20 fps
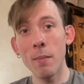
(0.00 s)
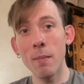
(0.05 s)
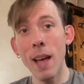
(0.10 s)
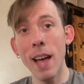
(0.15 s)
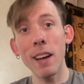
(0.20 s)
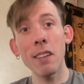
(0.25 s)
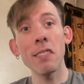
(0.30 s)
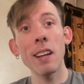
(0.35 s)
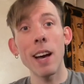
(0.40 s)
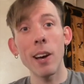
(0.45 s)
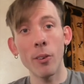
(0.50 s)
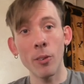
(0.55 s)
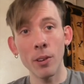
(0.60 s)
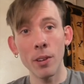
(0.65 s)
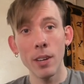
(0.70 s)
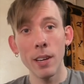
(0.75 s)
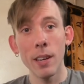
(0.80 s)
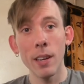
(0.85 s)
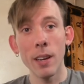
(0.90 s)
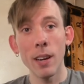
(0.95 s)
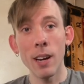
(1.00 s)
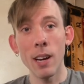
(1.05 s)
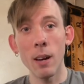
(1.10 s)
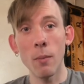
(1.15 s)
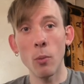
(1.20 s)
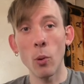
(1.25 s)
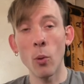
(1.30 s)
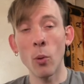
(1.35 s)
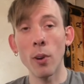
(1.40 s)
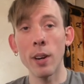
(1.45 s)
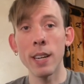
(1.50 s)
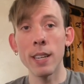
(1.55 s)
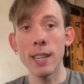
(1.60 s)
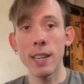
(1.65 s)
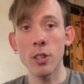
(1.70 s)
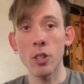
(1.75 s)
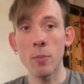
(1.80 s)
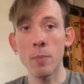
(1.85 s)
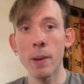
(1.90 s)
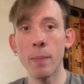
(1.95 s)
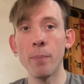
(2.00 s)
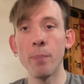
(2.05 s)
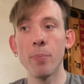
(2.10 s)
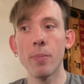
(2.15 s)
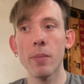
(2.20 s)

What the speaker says: exiled or in detriment